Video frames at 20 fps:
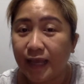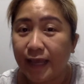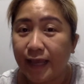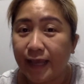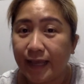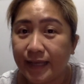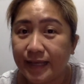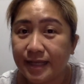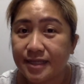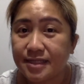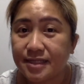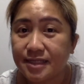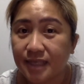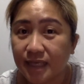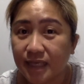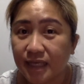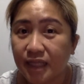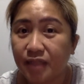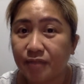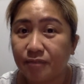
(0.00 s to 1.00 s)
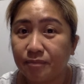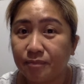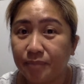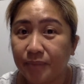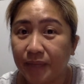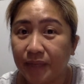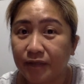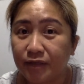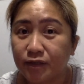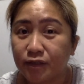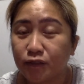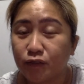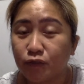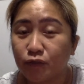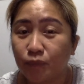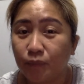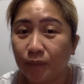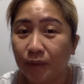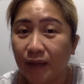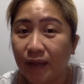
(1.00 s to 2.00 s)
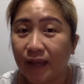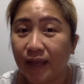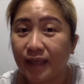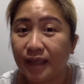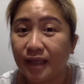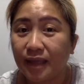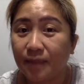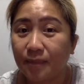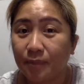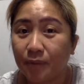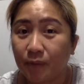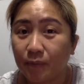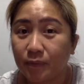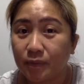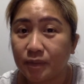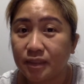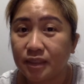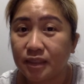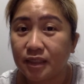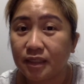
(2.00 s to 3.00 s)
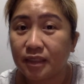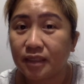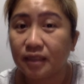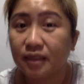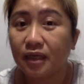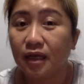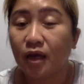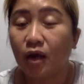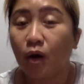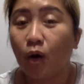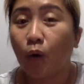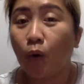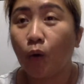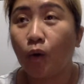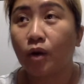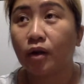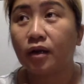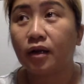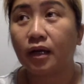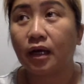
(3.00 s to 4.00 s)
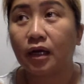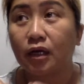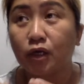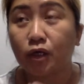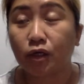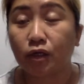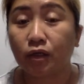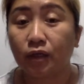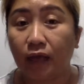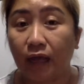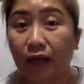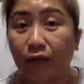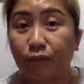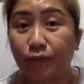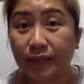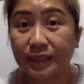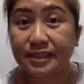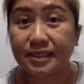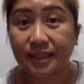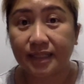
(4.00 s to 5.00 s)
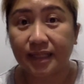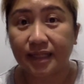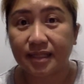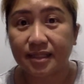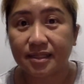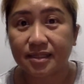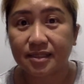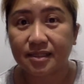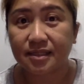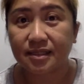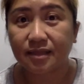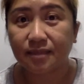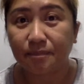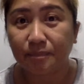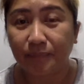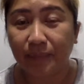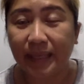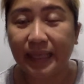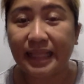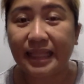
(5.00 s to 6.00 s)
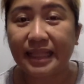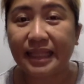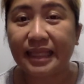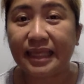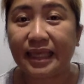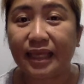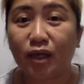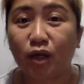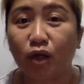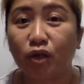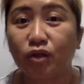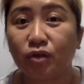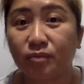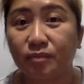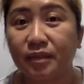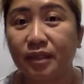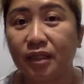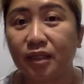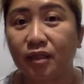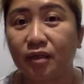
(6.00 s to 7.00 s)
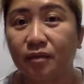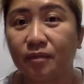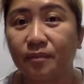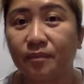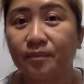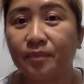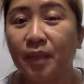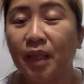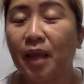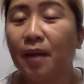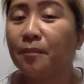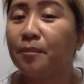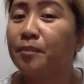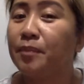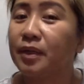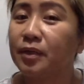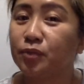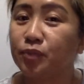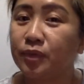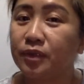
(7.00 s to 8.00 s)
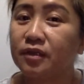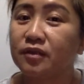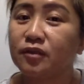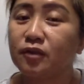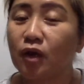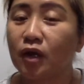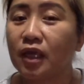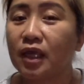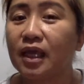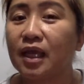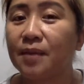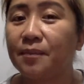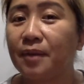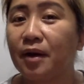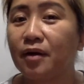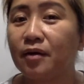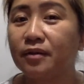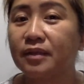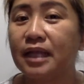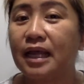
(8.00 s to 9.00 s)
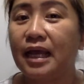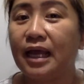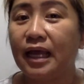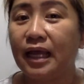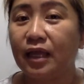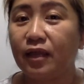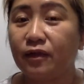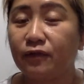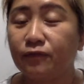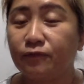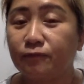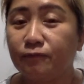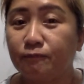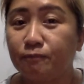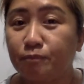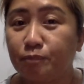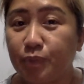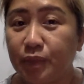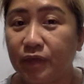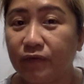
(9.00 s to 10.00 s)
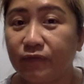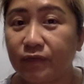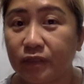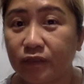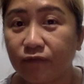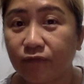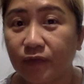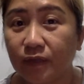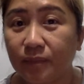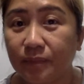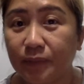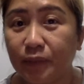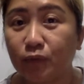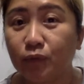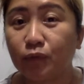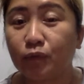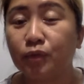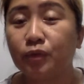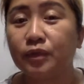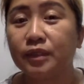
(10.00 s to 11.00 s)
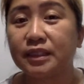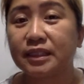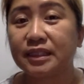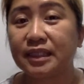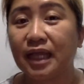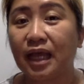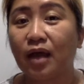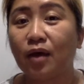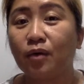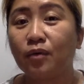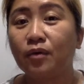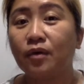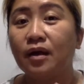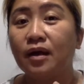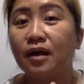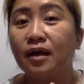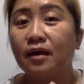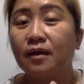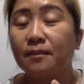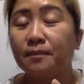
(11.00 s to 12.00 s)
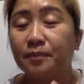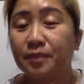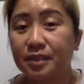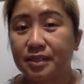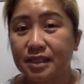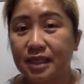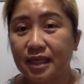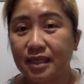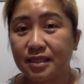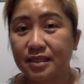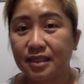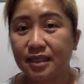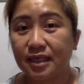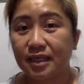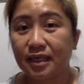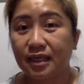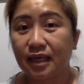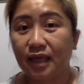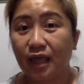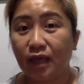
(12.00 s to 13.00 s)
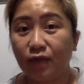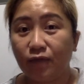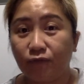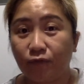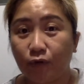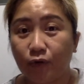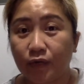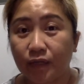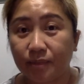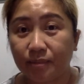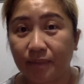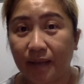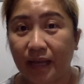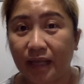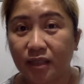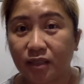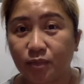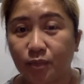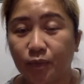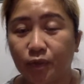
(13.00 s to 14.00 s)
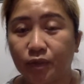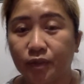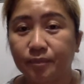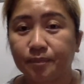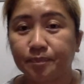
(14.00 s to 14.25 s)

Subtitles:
Is it better to buy a property or a residence, mainly a condominium? But we are talking about a previous Filipino who is now possessing a foreign passport.